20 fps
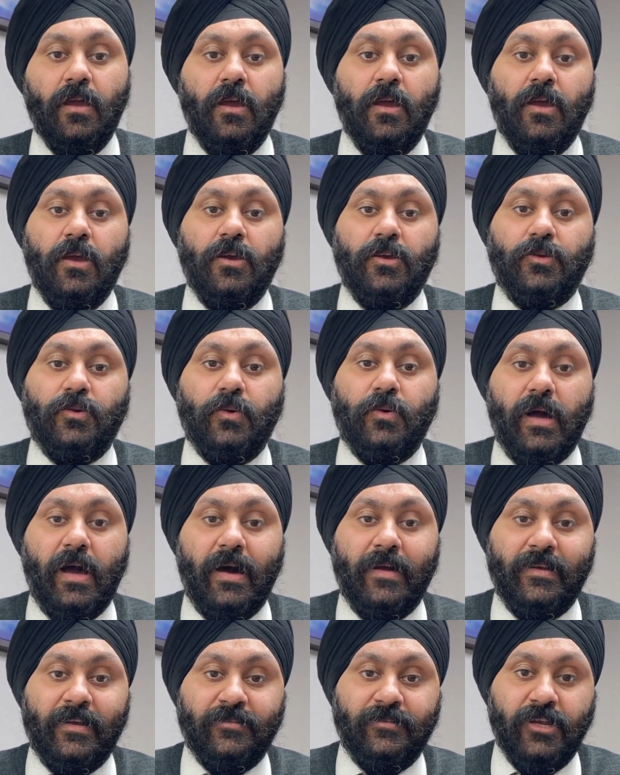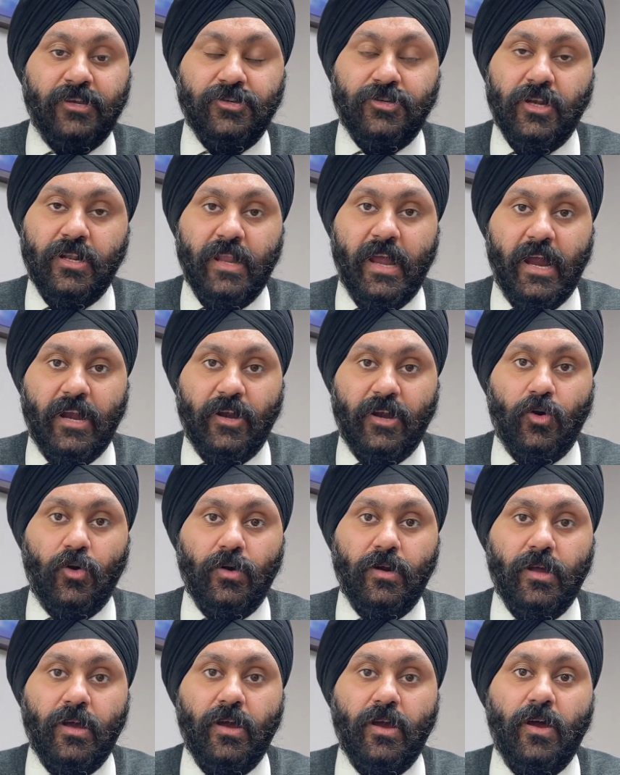So a residential
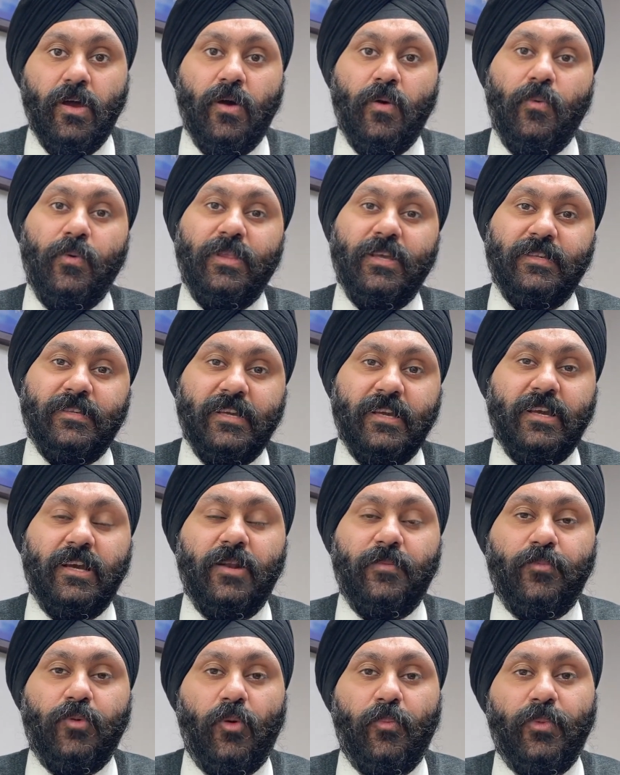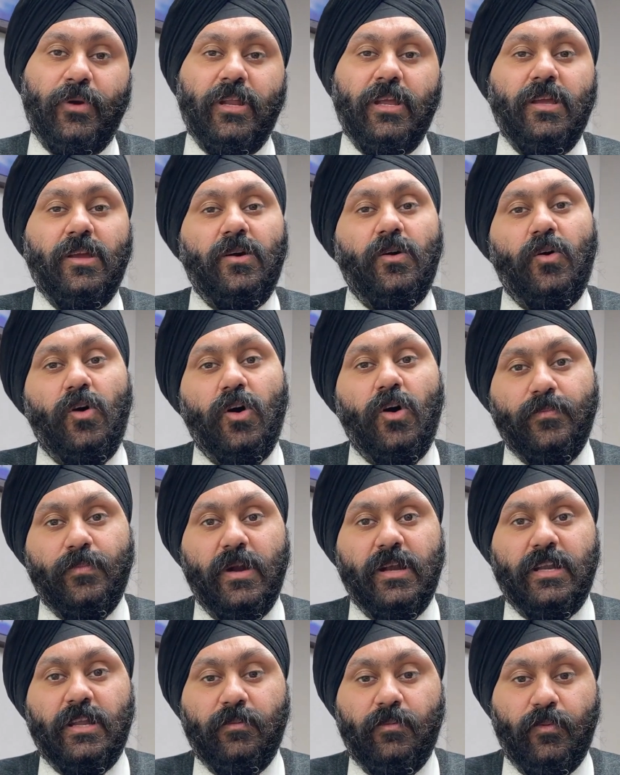landlord with a single property or
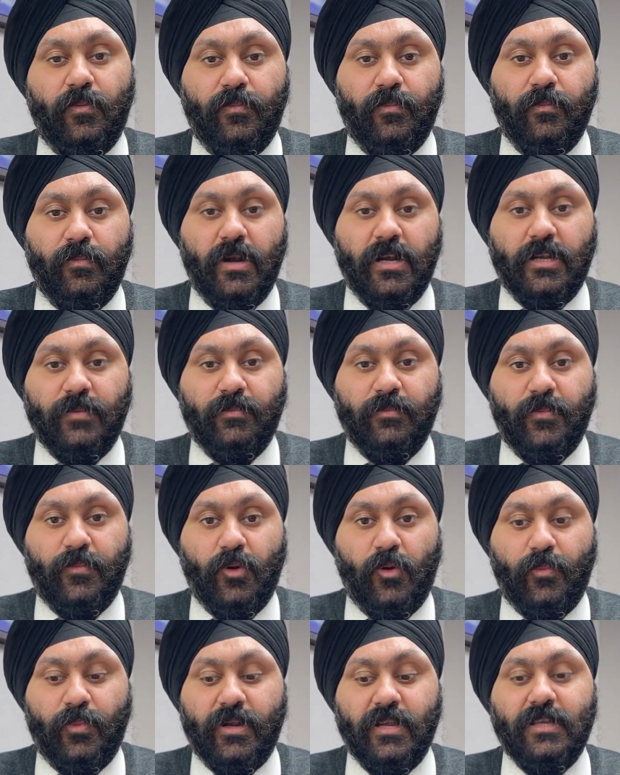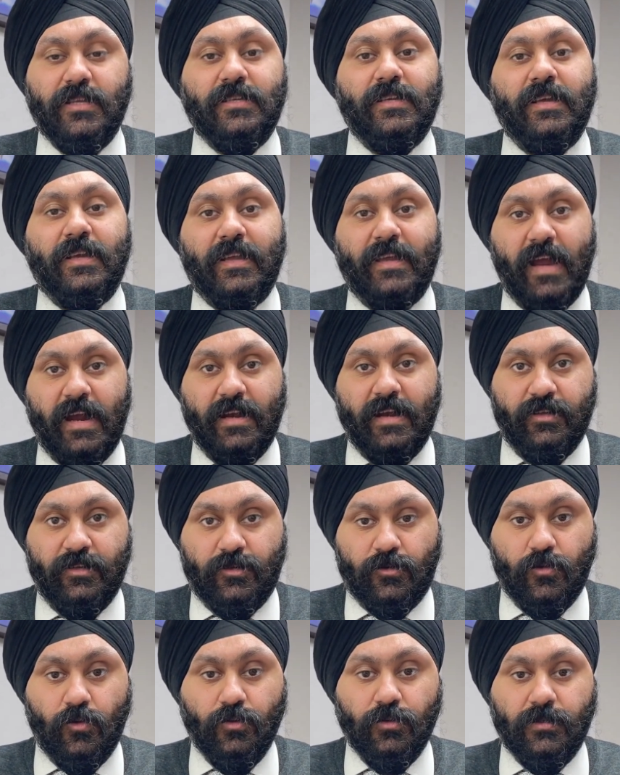multiple properties can
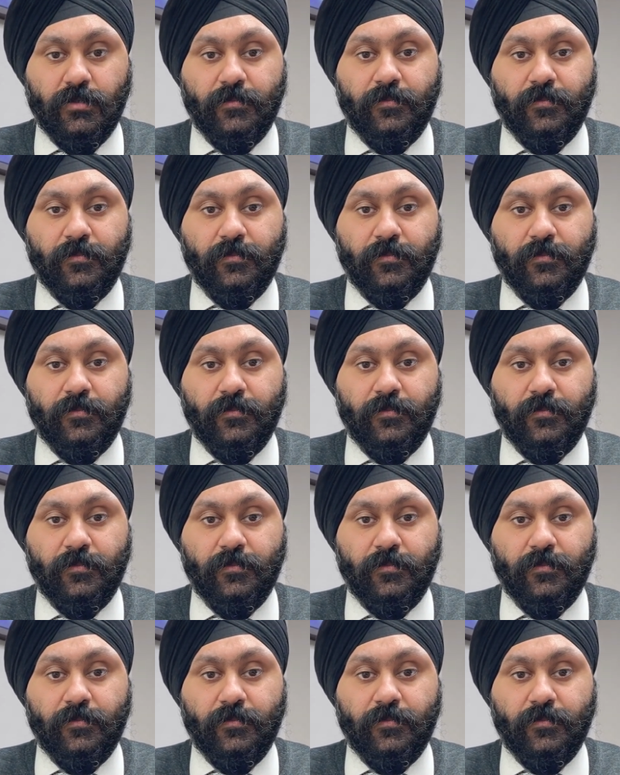disclose.